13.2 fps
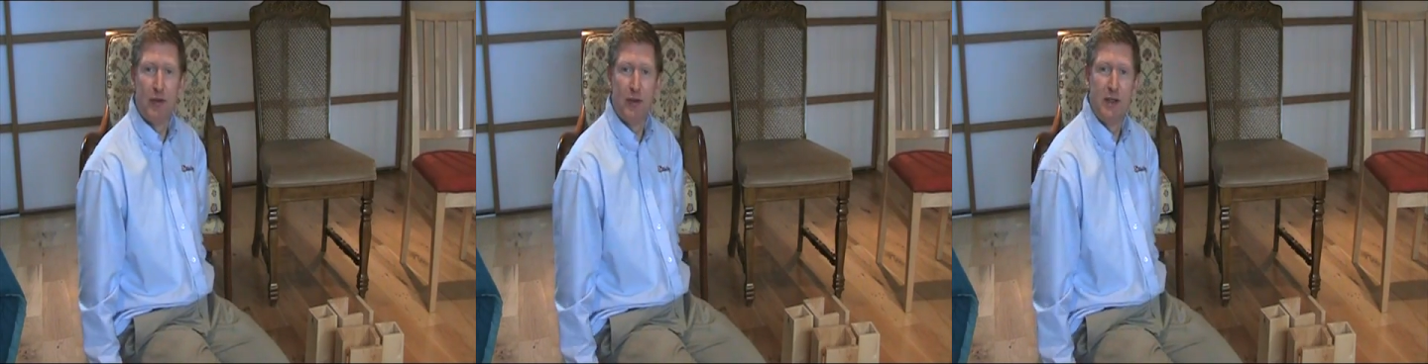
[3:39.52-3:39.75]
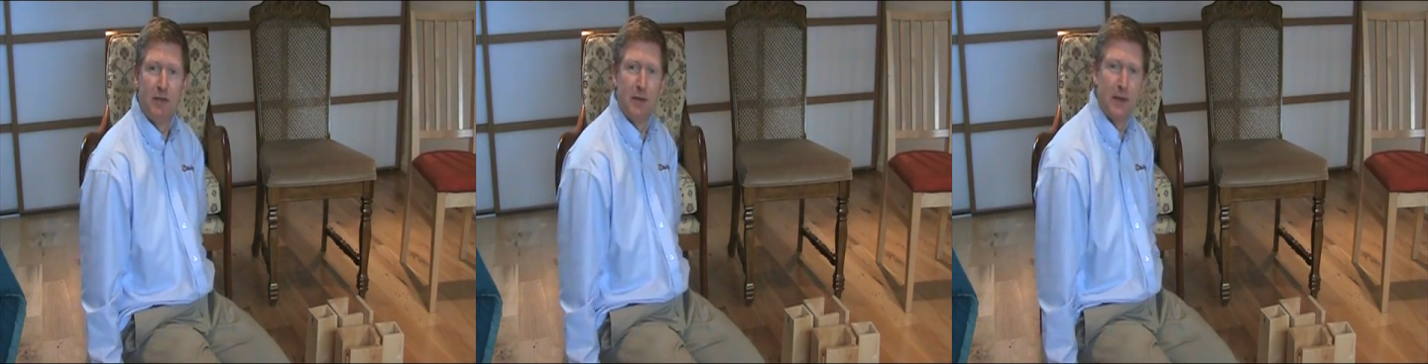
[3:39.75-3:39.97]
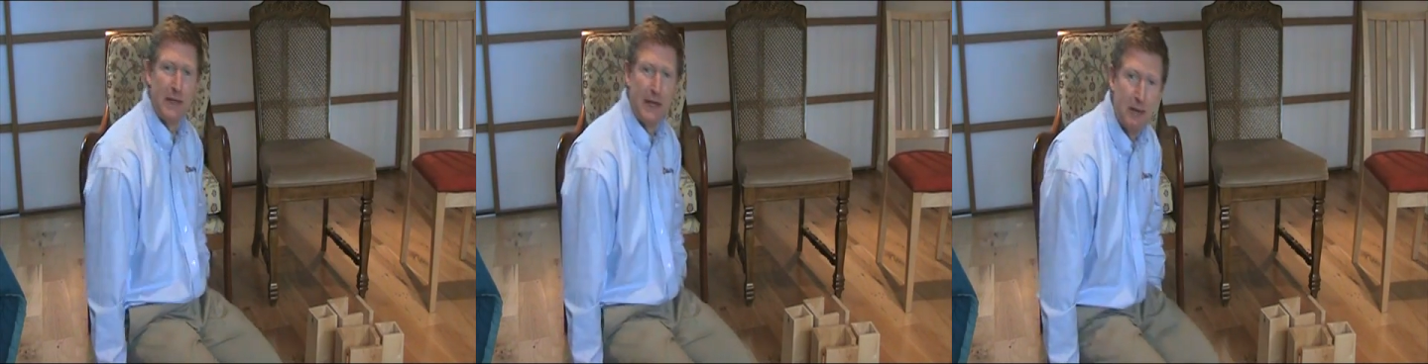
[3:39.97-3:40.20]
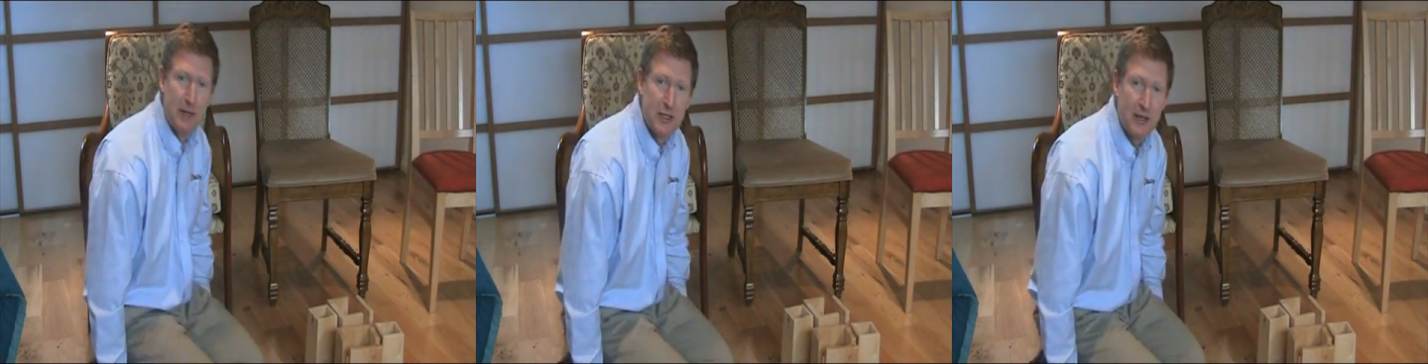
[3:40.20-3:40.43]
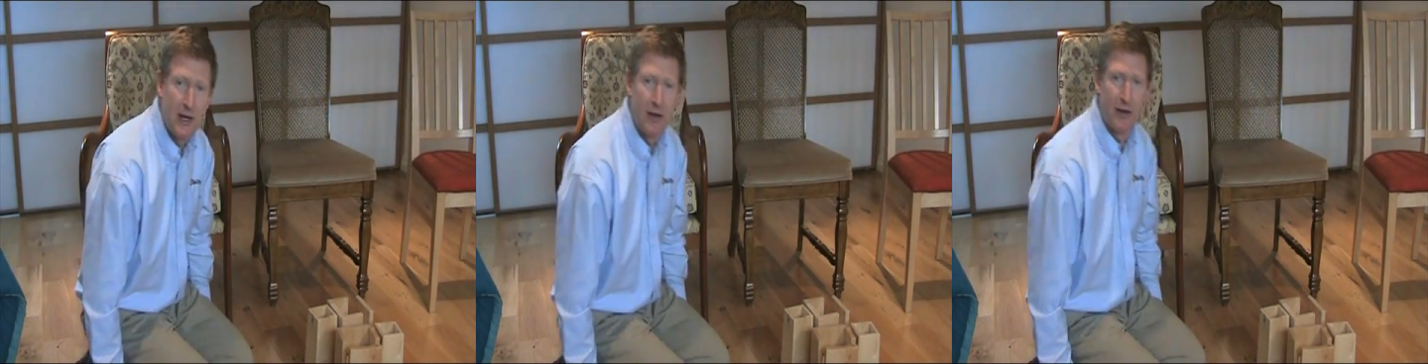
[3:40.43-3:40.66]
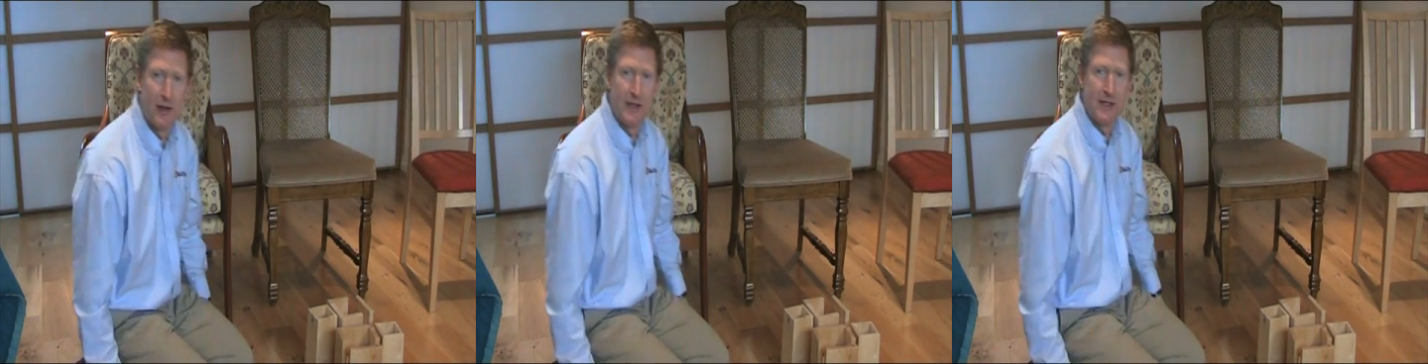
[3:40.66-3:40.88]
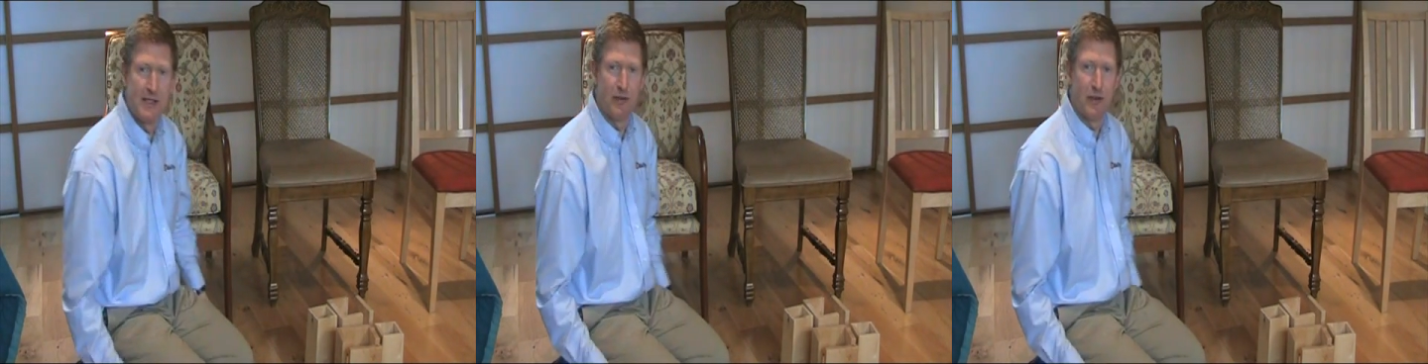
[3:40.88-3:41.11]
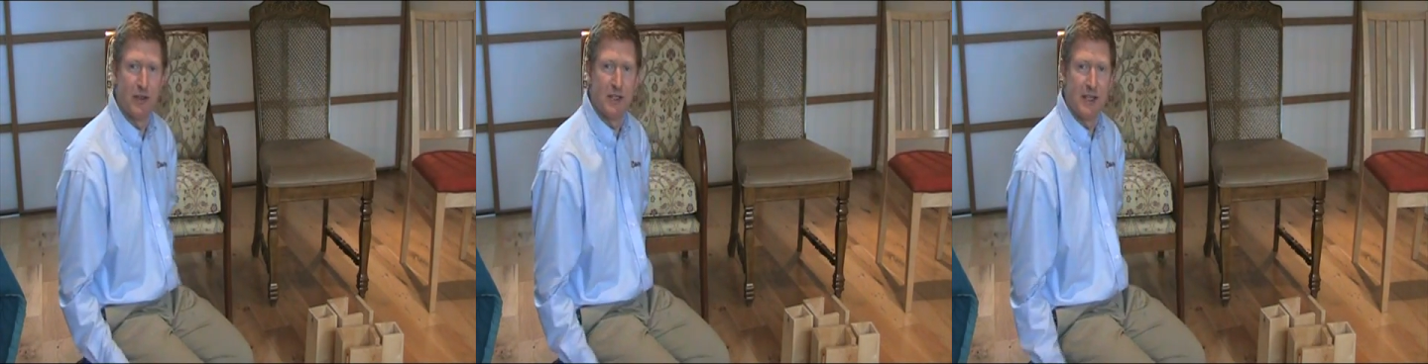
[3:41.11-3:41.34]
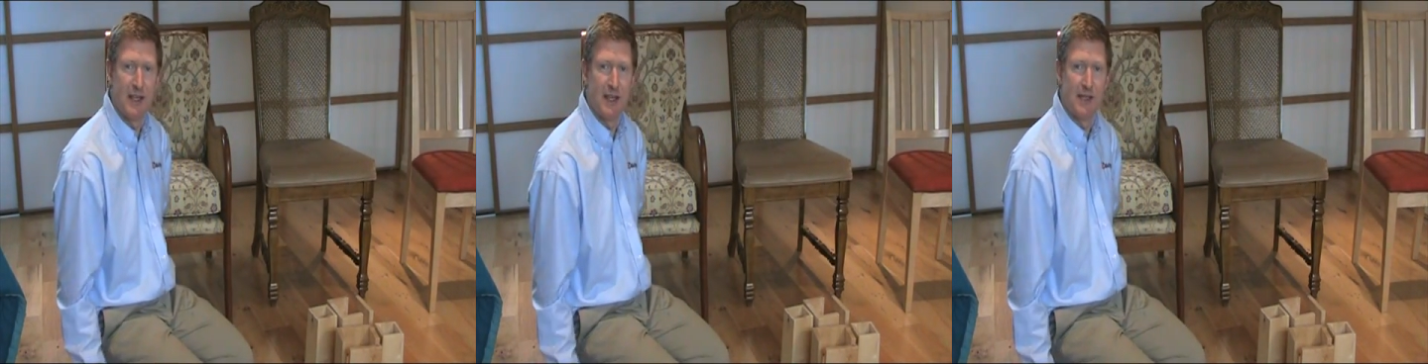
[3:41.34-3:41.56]
we demonstrate on these different
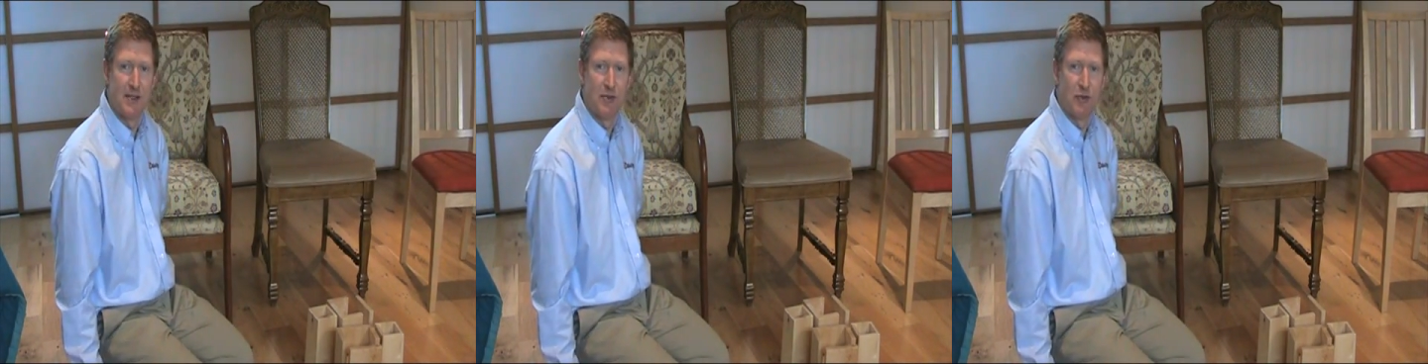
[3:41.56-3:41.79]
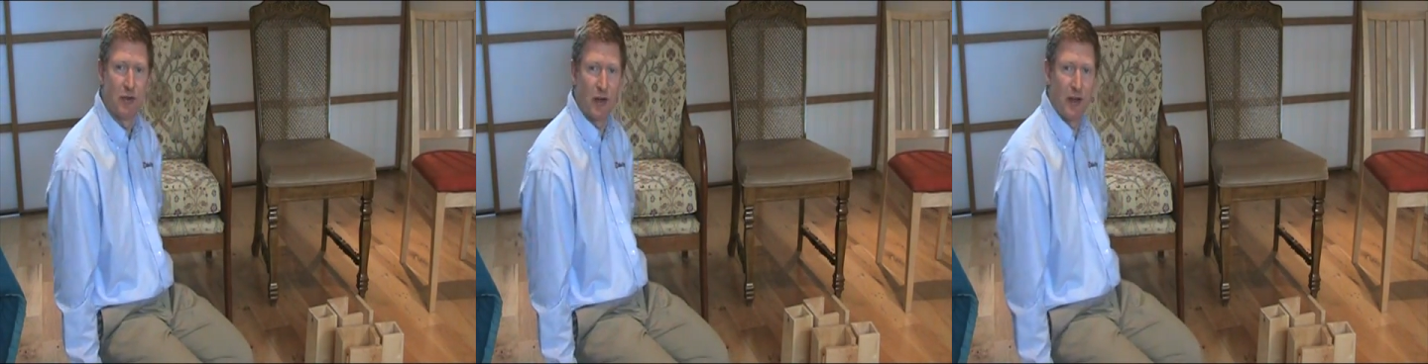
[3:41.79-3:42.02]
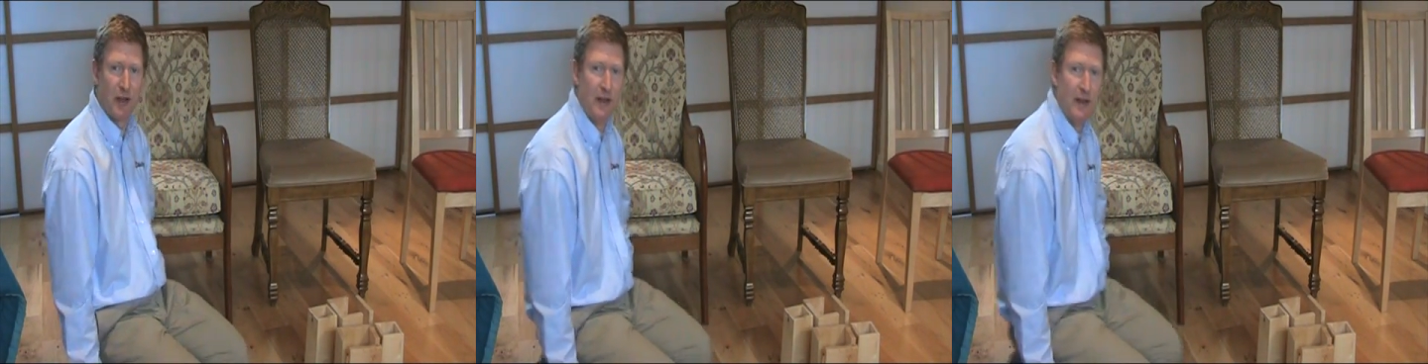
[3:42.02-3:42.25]
chairs, we've got